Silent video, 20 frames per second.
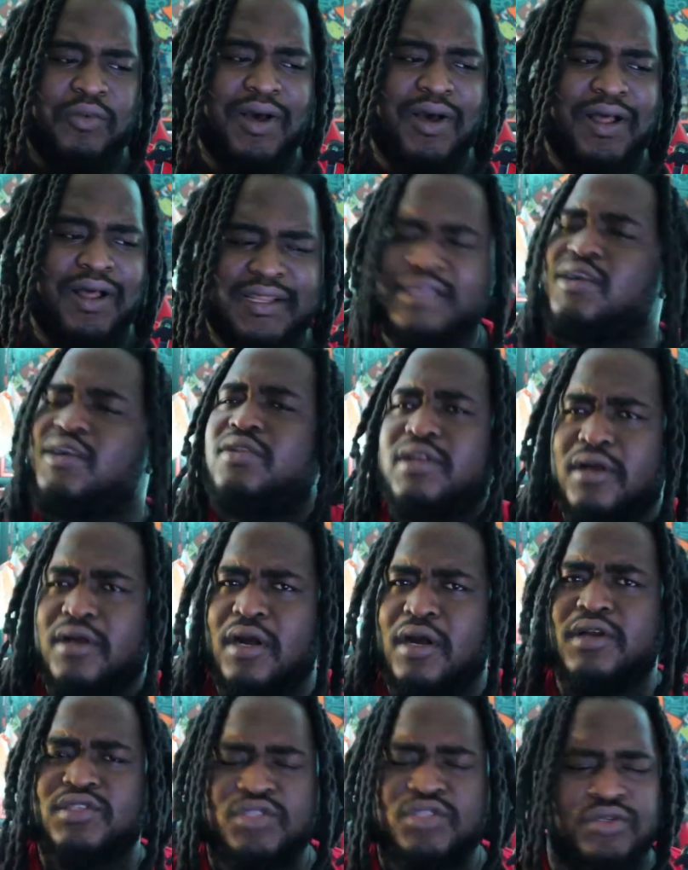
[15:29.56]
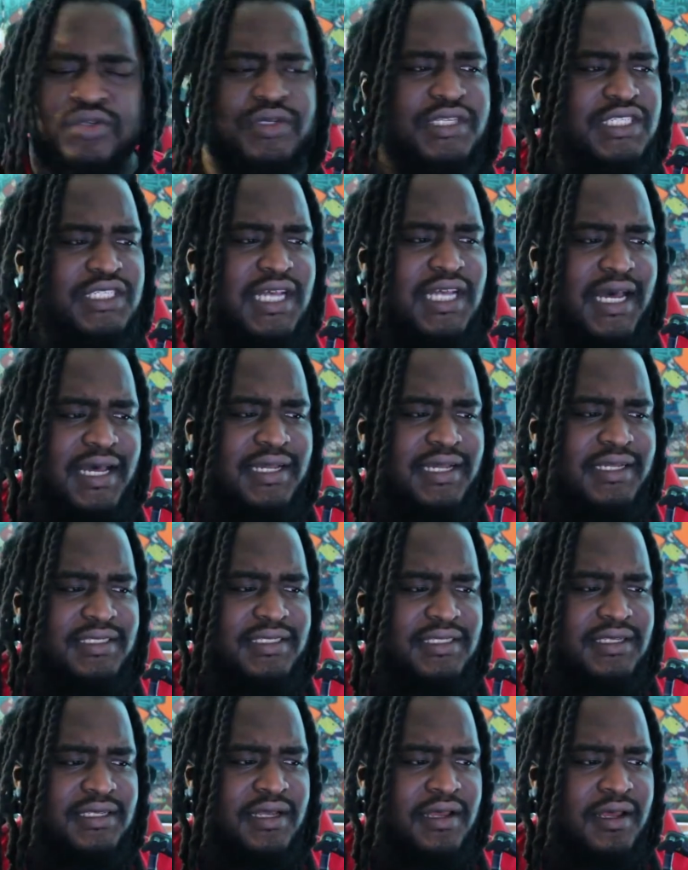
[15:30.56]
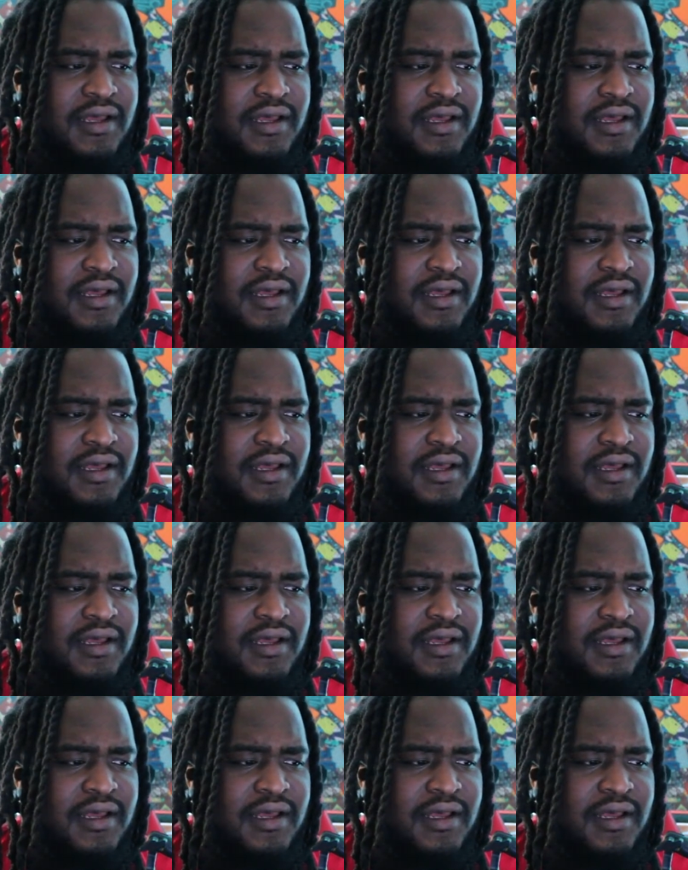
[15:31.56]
While on the cartoonish sides,